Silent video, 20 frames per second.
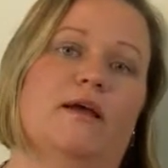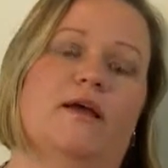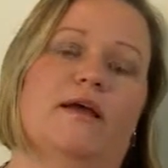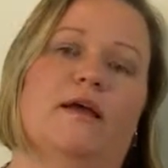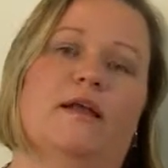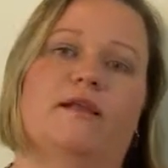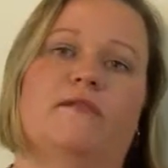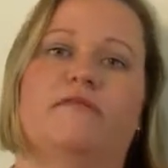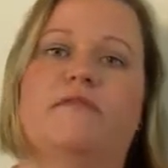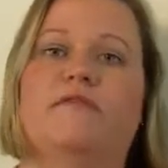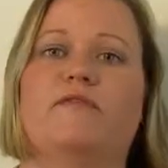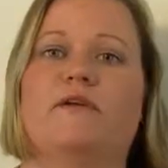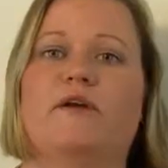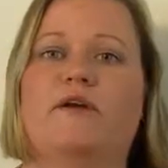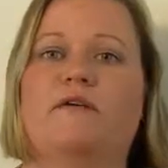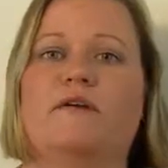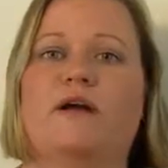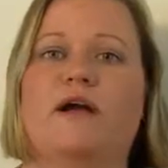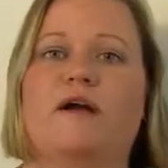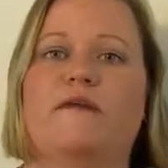And if we
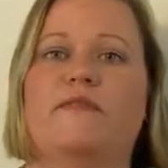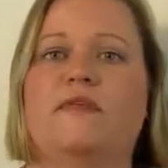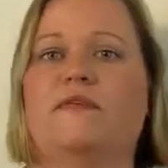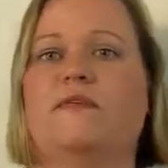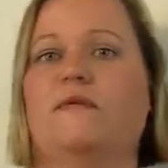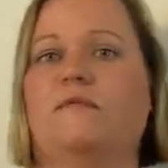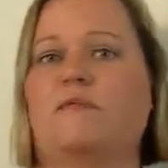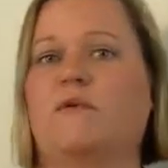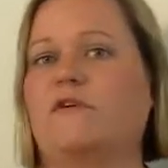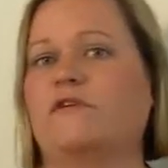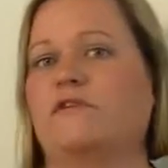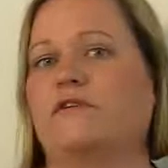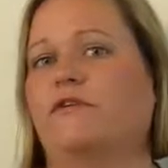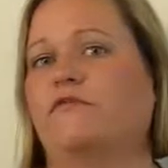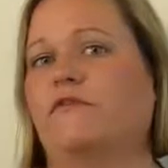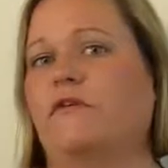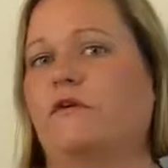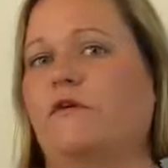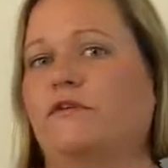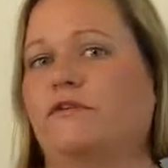figure out that the emotionally
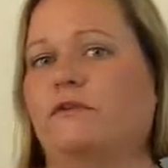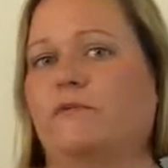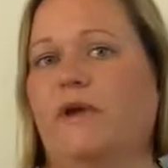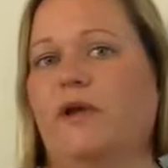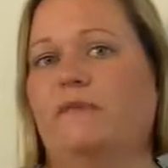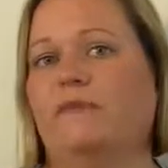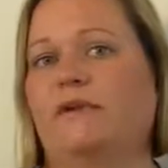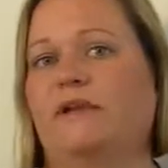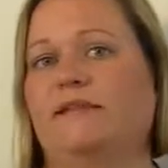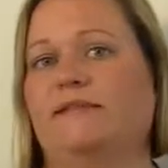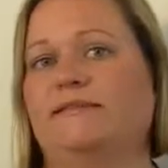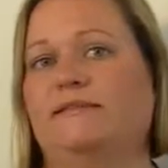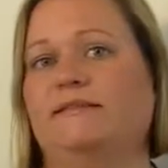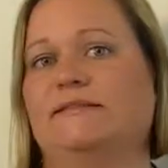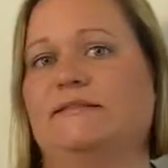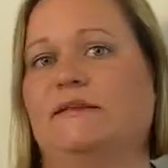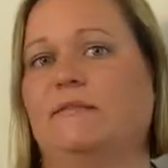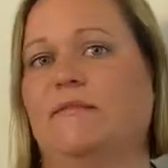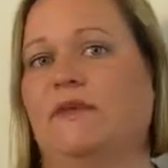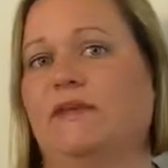focused weight release
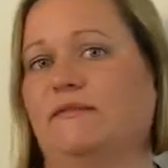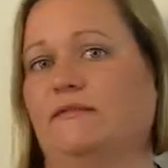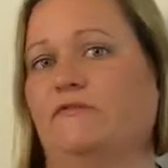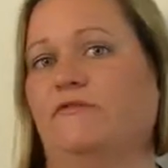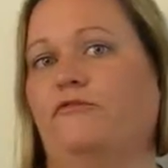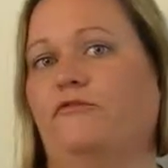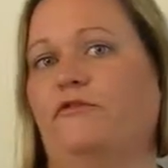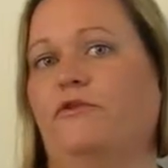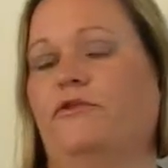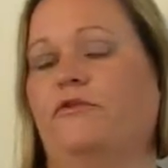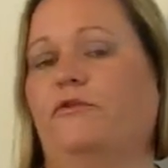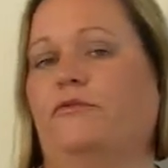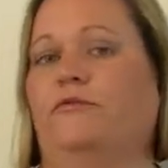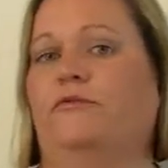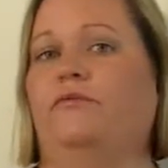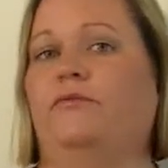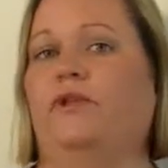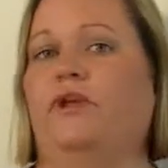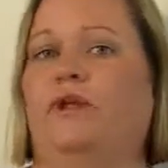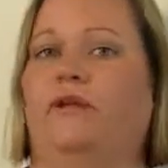system isn't for
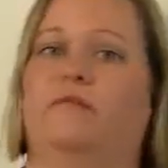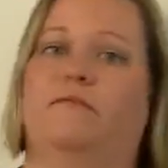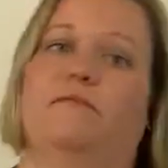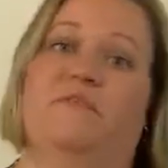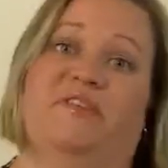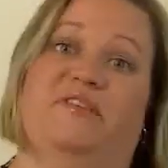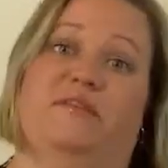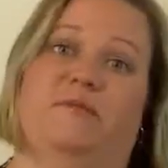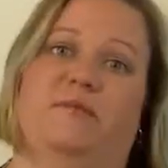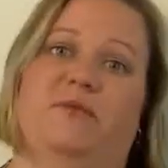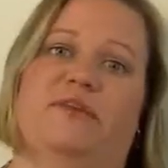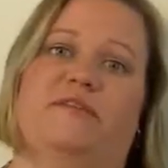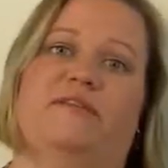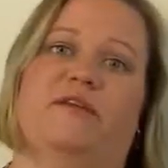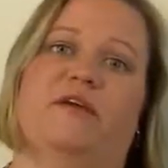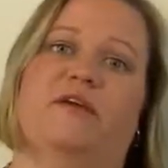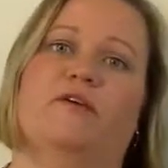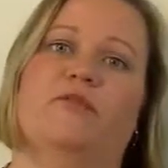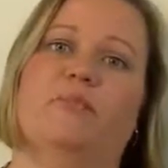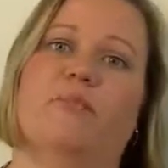you, then we simply
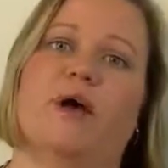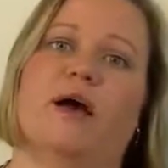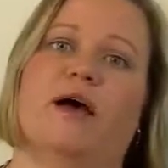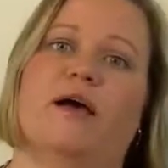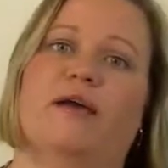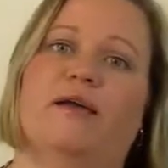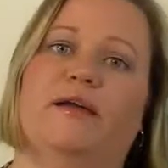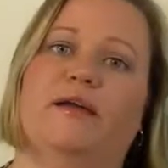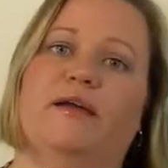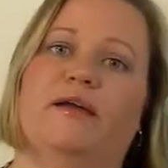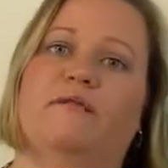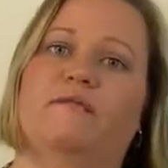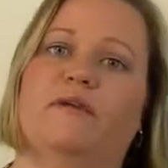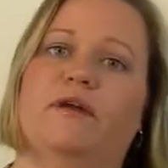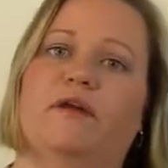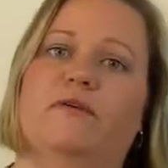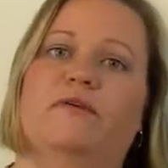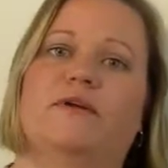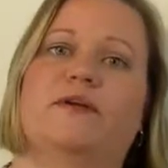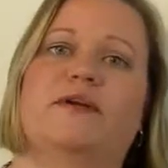say goodbye and
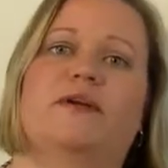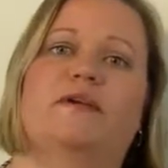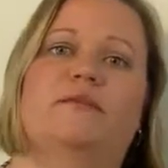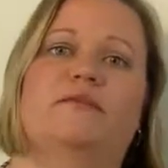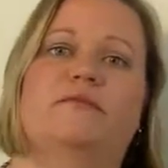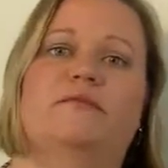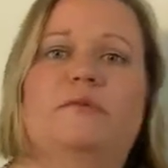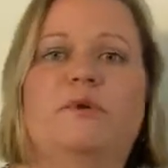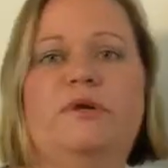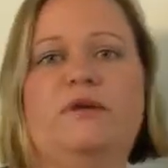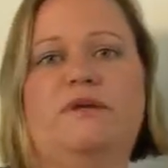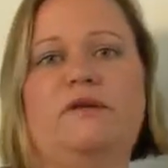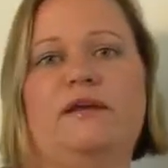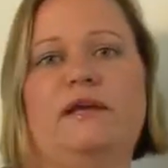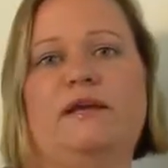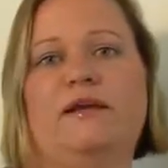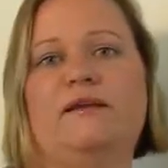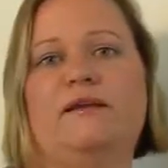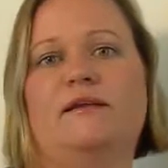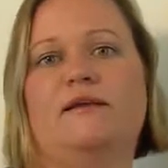we agree to
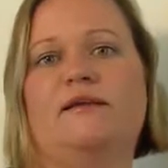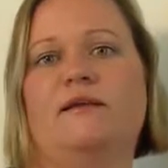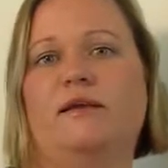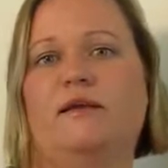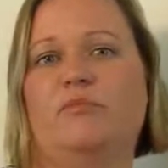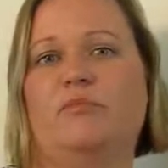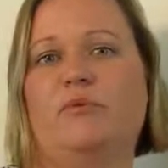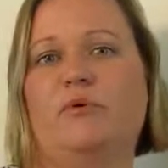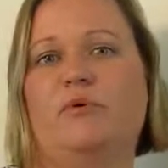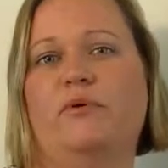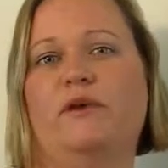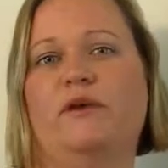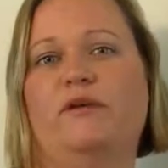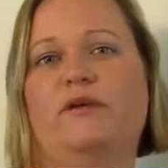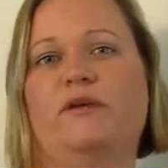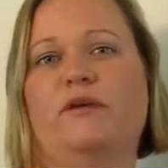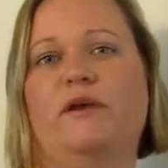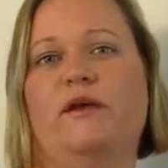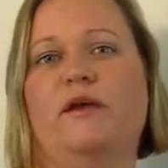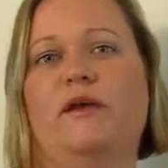reconnect at a later
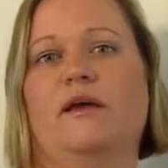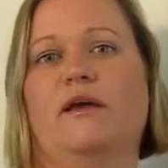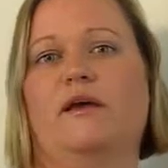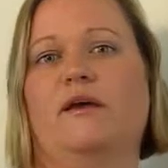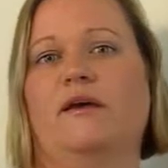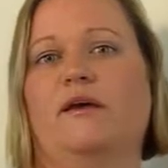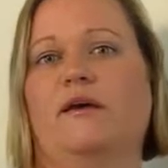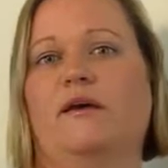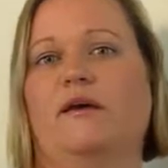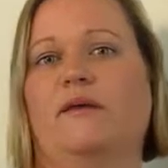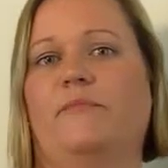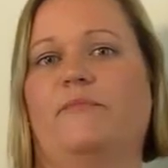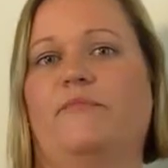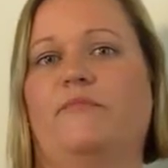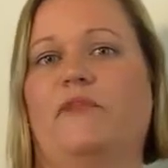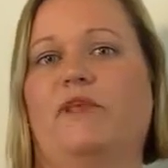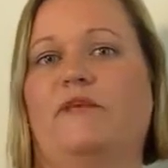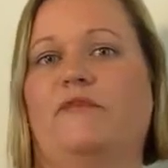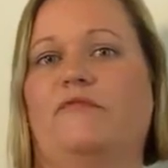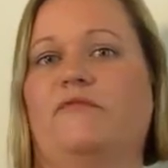point um,
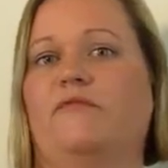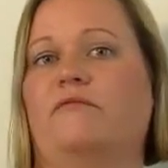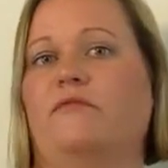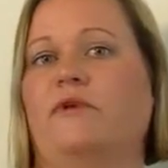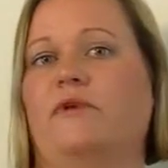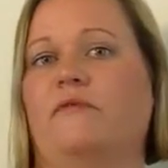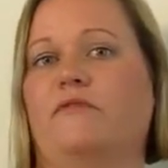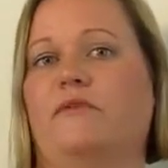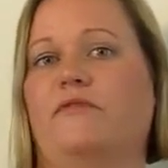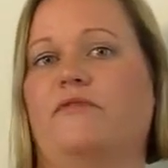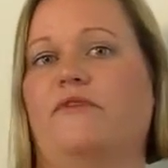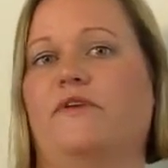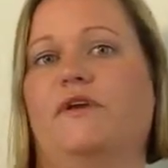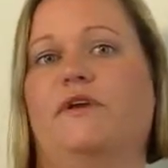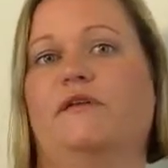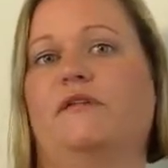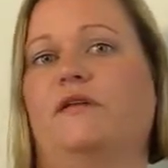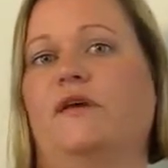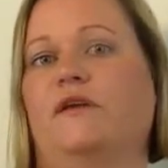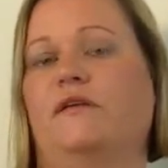if and when we
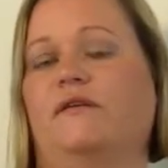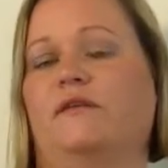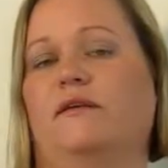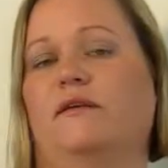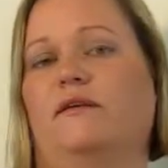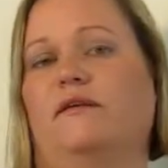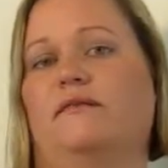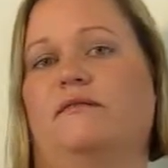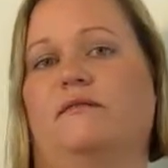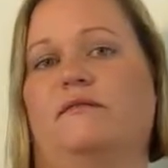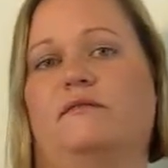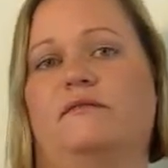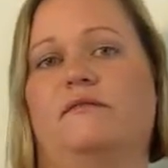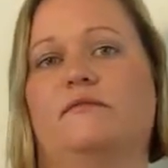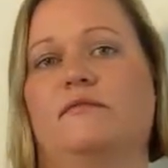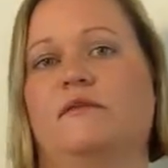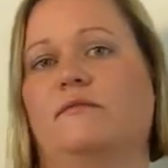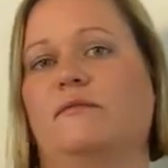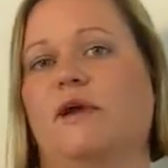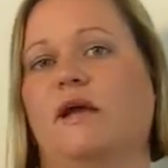feel that it's
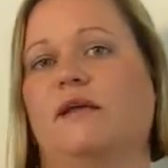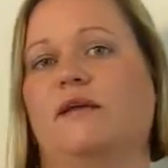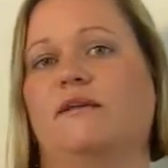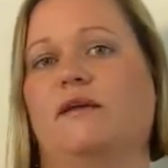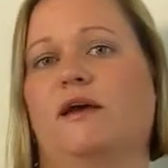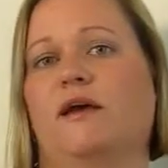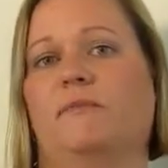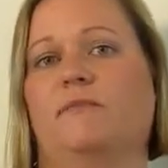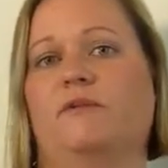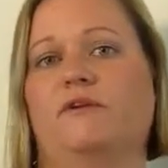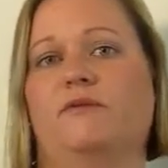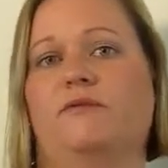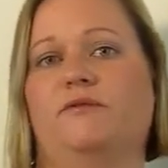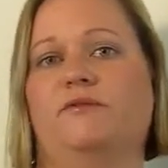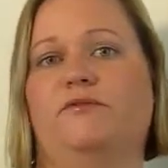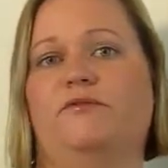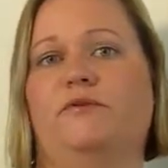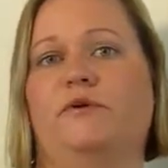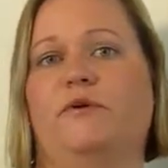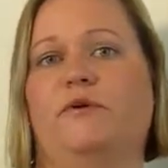the right time to
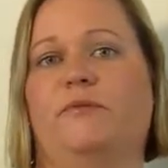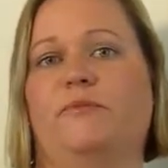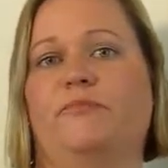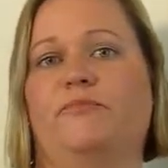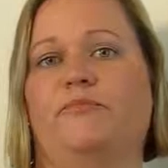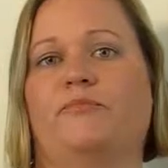do so.